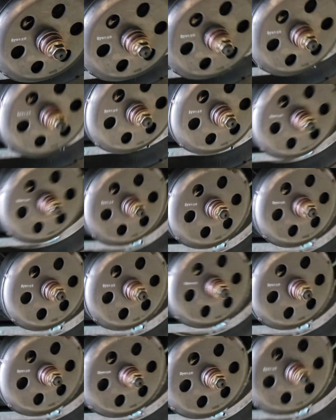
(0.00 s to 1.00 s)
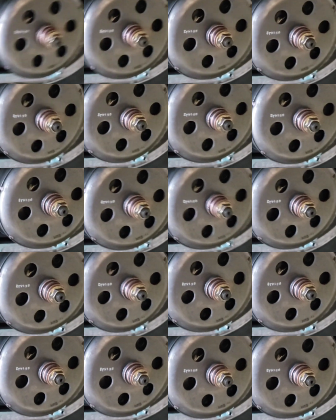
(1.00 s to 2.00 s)
actually still holding quite well. This
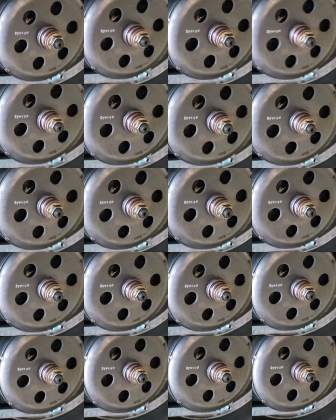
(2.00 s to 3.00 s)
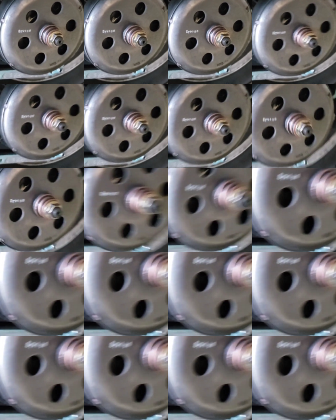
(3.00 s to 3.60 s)
belt is actually thick.